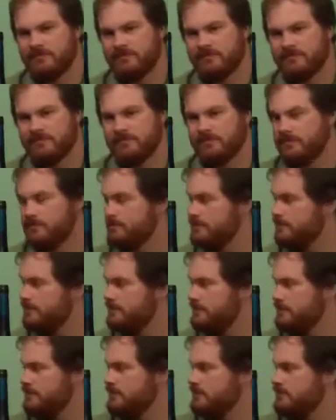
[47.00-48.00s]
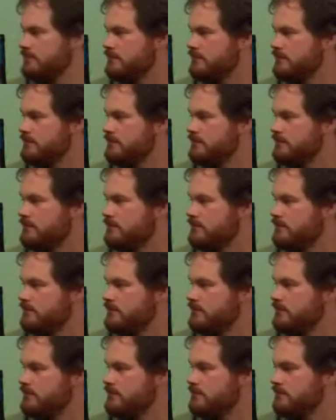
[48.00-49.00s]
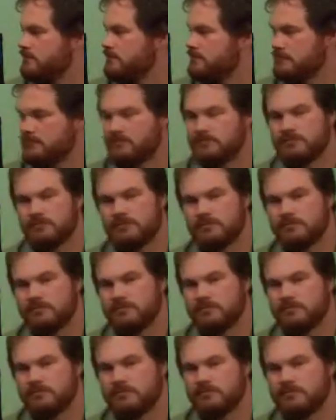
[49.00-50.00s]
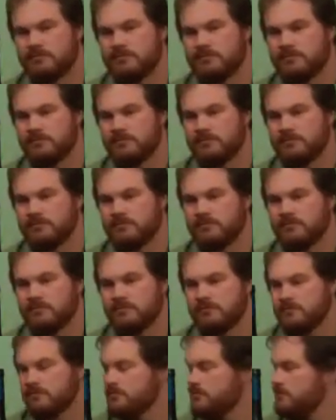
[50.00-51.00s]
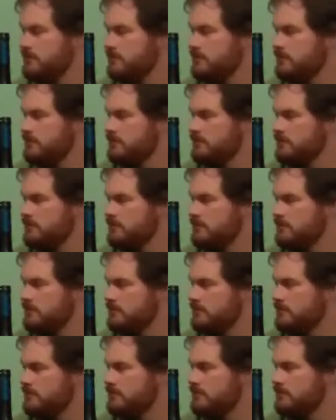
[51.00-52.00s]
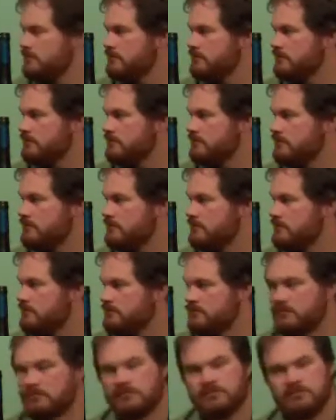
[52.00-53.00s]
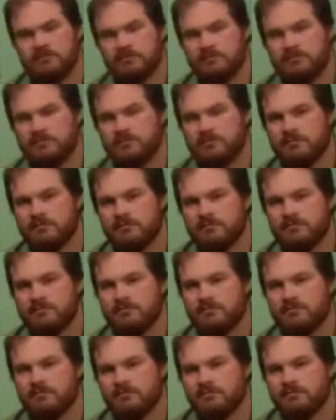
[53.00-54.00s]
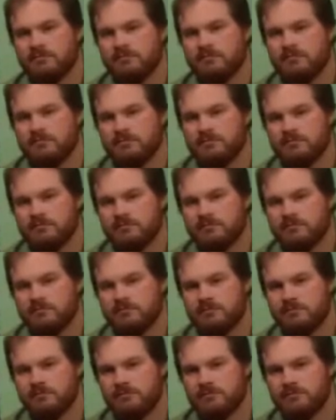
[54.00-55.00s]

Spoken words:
(not speaking)